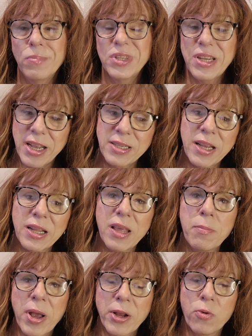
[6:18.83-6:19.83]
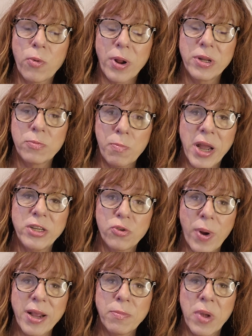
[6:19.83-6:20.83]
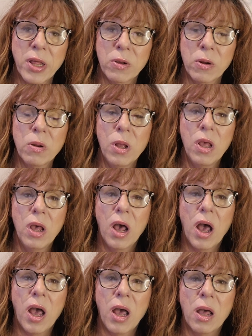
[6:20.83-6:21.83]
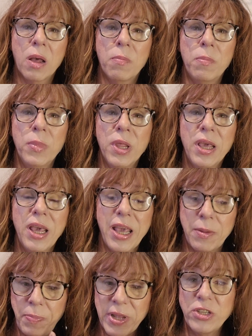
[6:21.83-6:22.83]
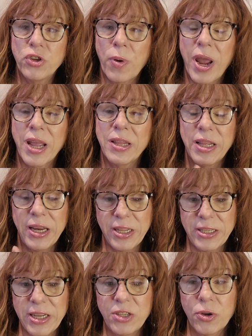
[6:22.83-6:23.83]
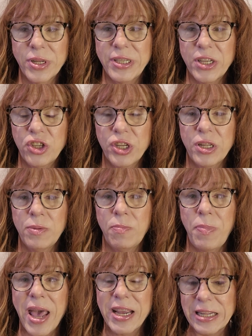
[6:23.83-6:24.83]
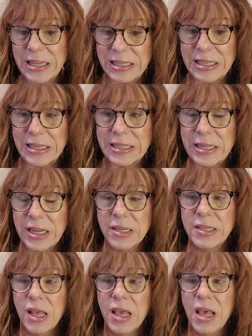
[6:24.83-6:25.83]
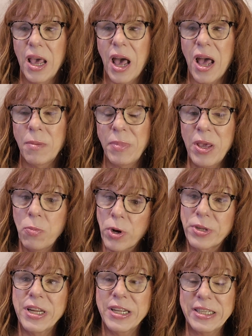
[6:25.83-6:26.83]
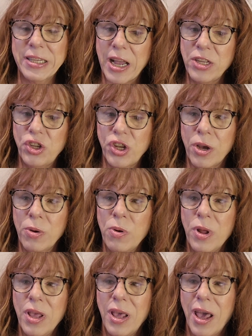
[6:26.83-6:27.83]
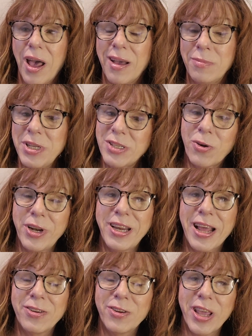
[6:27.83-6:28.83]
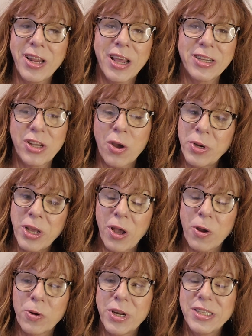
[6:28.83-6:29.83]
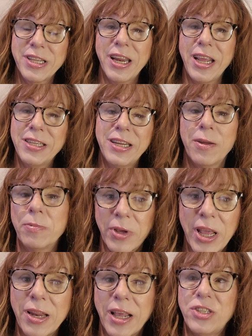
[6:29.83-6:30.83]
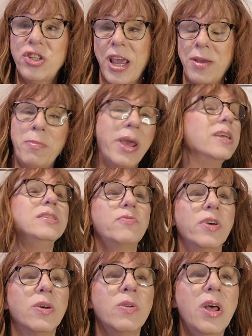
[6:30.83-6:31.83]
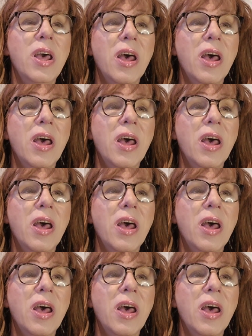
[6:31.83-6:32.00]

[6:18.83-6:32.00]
Technically, my drag mother, he had been trans, then he detransitioned back in the 60s. He worked in a sideshow. He started out looking like Tony Curtis and ended up looking like Jane Mansfield.